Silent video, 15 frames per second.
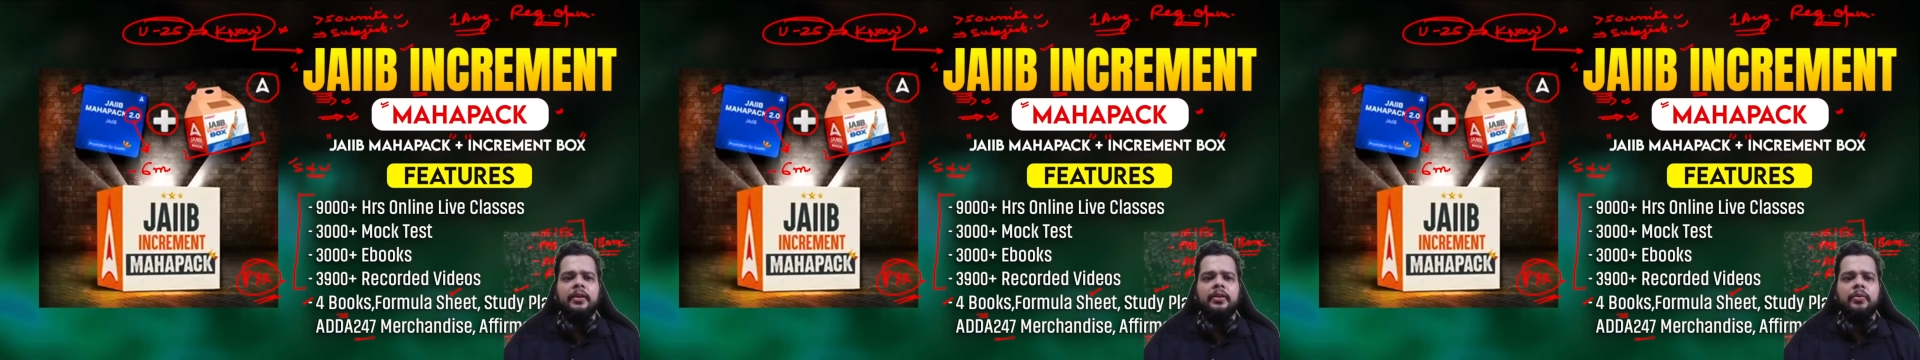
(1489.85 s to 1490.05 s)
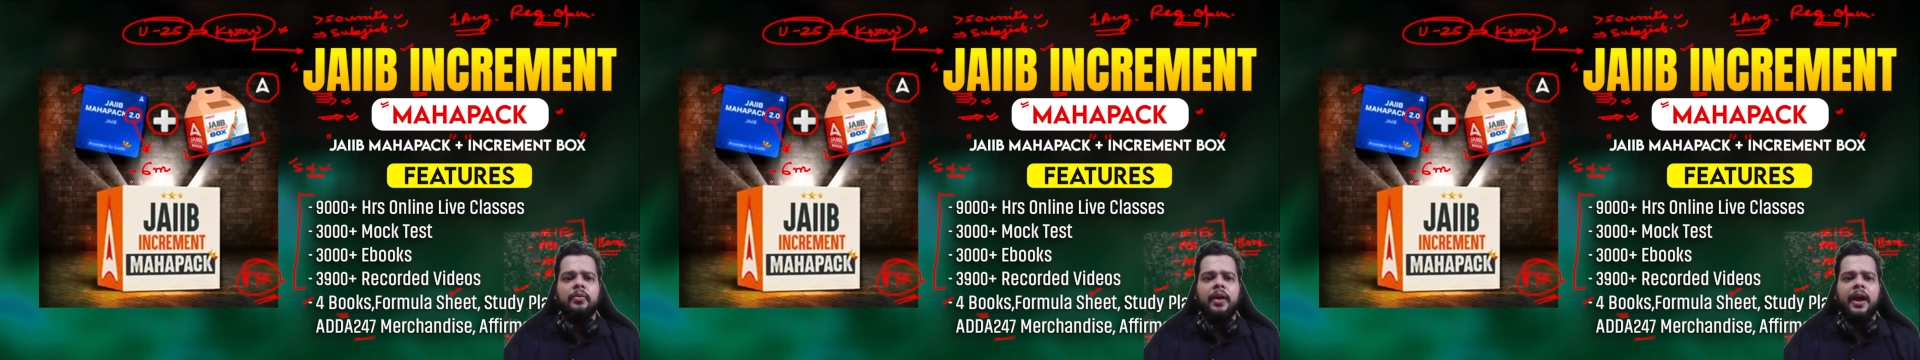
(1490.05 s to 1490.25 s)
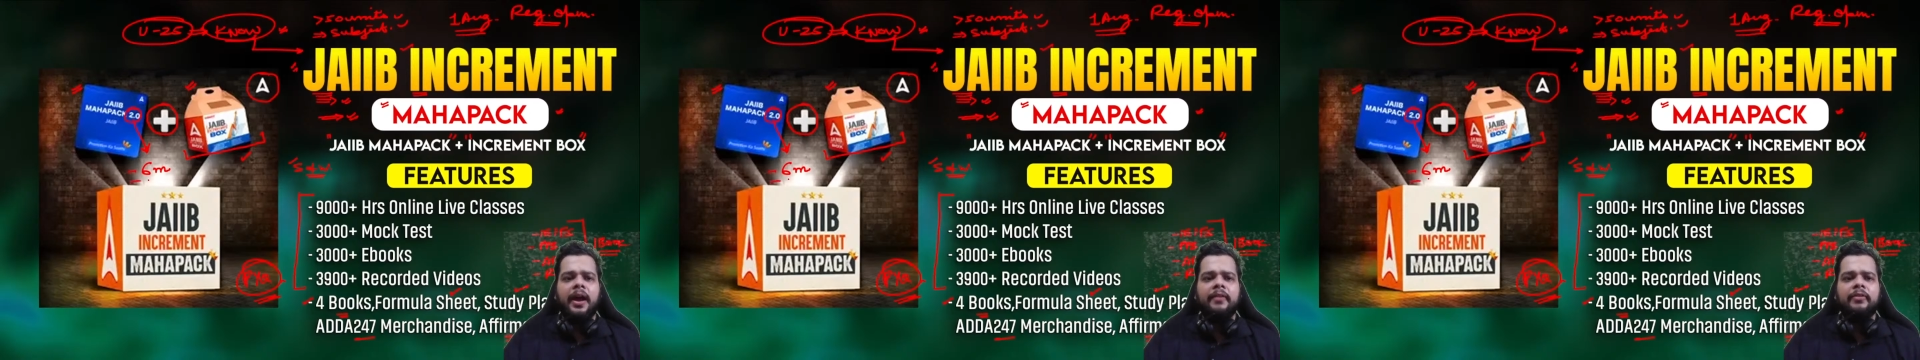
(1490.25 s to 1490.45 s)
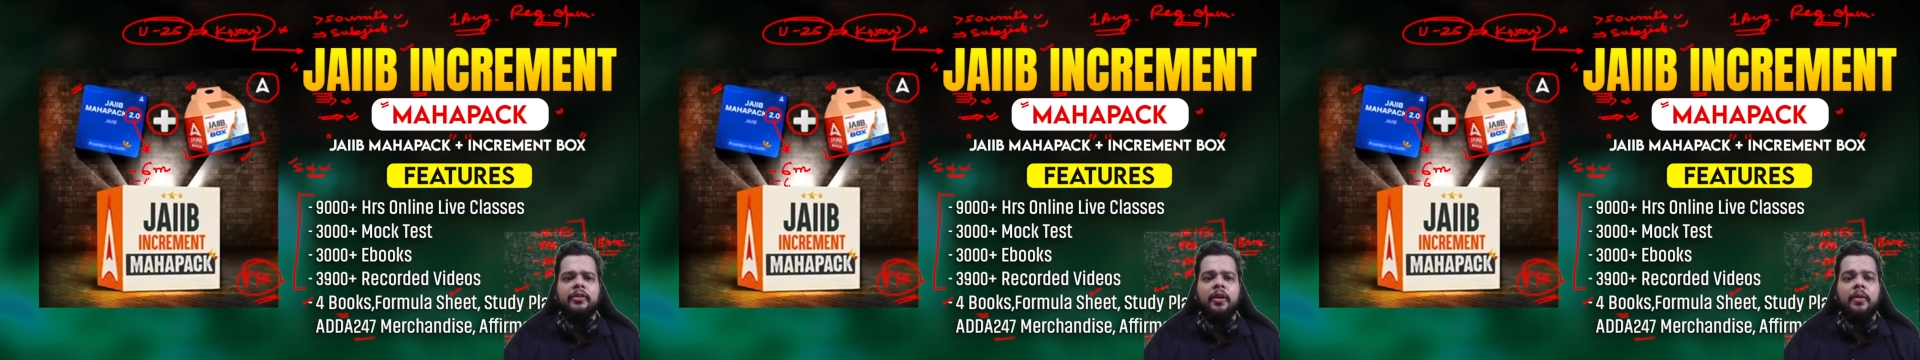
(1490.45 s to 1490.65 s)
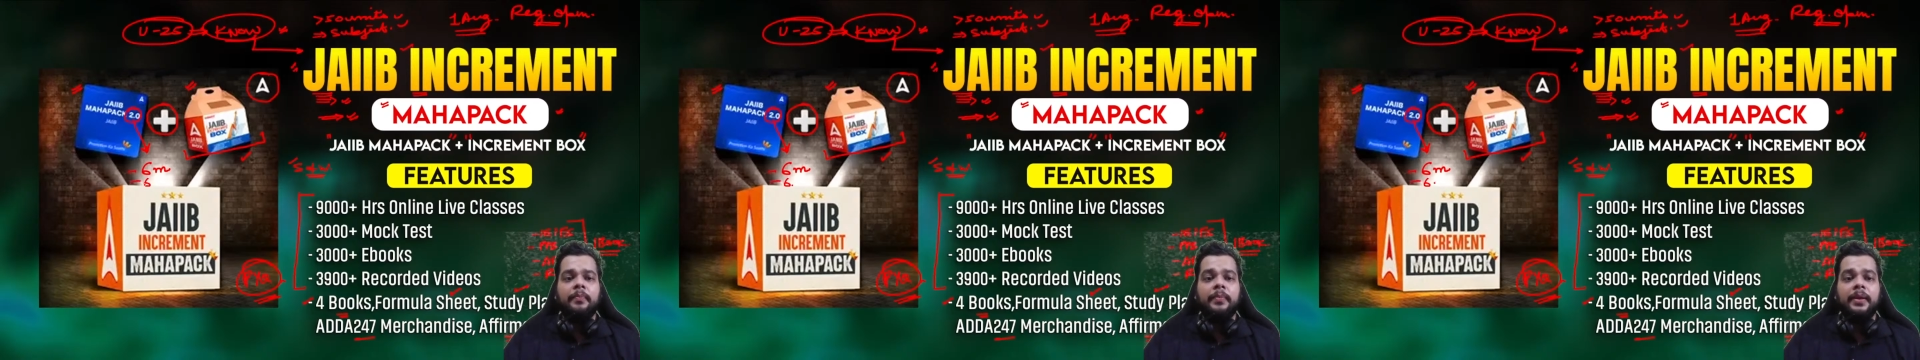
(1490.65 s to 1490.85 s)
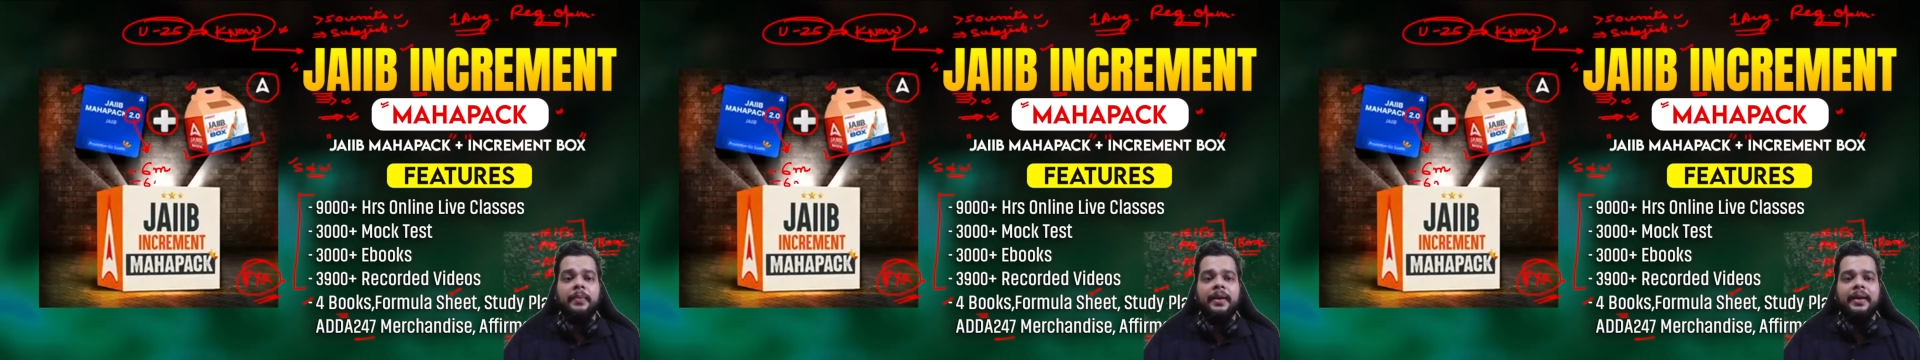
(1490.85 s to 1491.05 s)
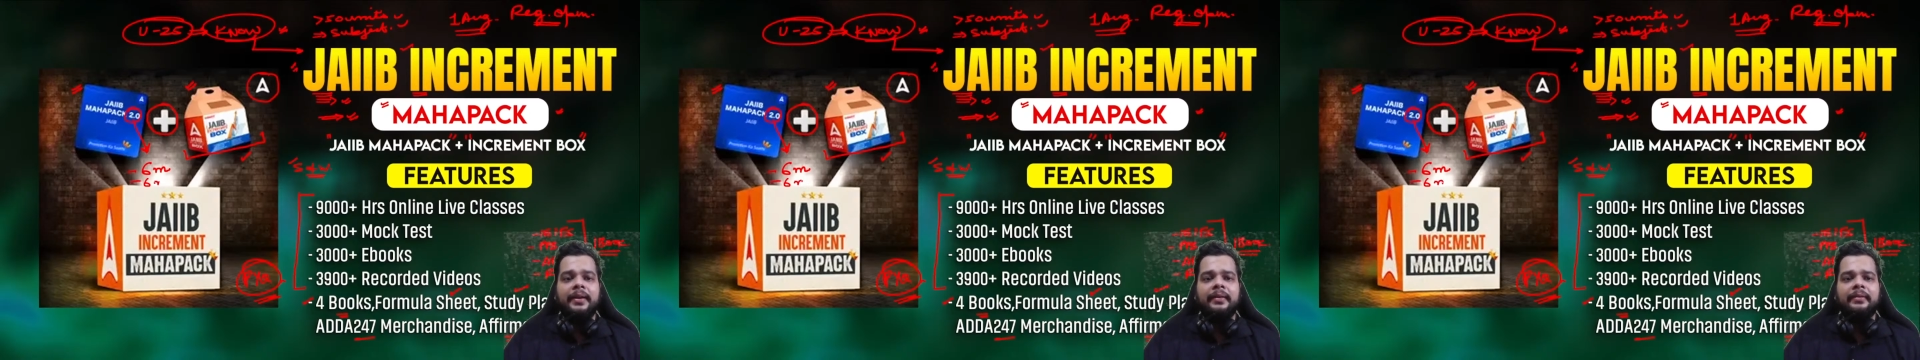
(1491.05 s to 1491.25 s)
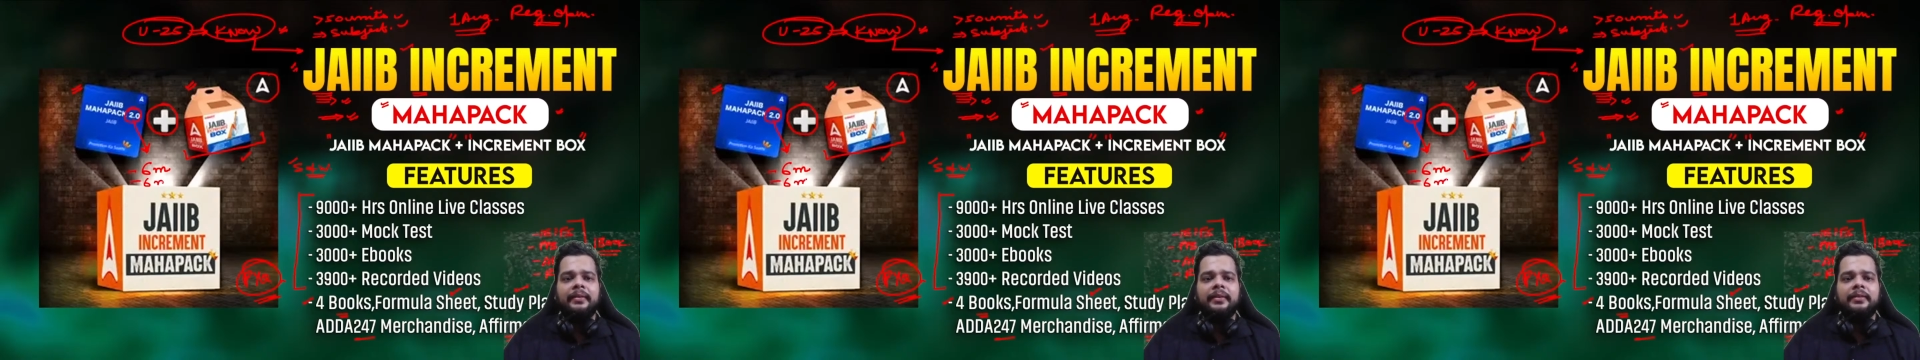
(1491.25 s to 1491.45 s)
you have a
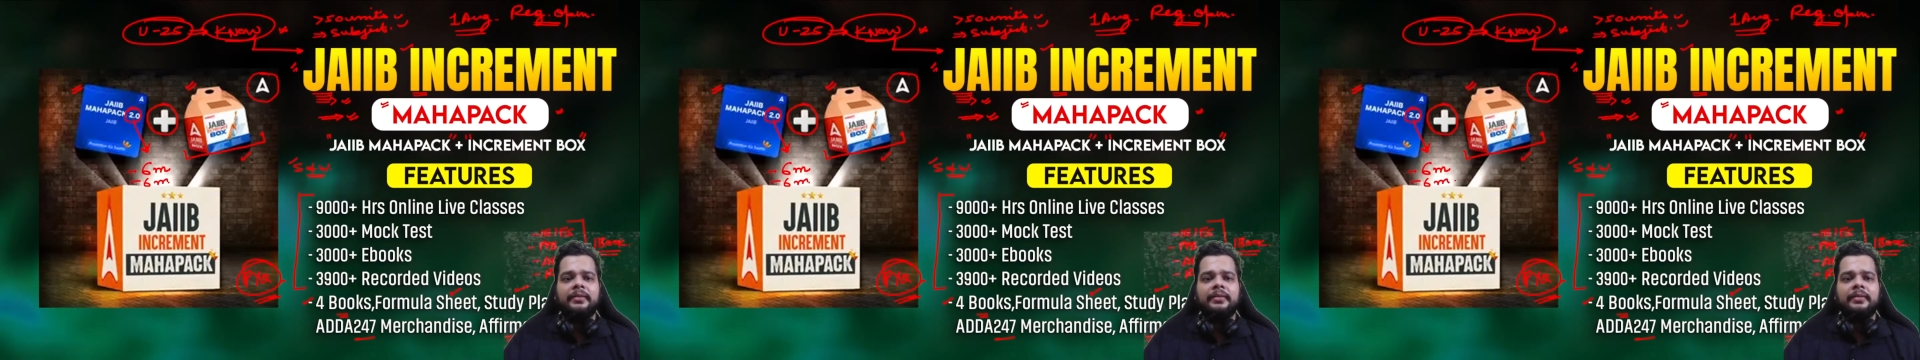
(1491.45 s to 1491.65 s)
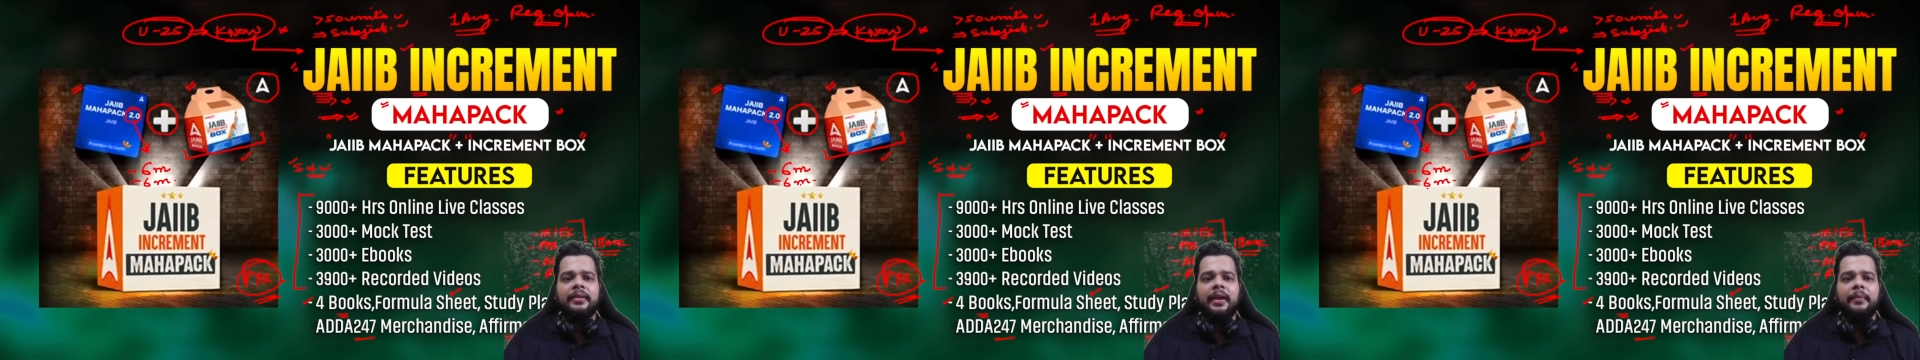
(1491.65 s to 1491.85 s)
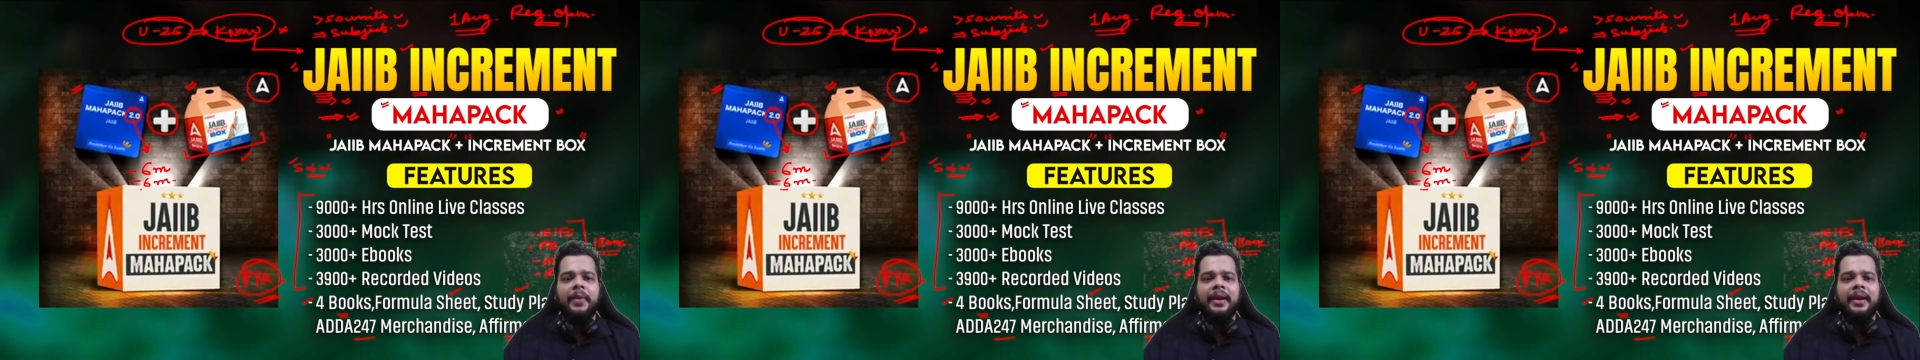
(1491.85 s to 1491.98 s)
complimentary 6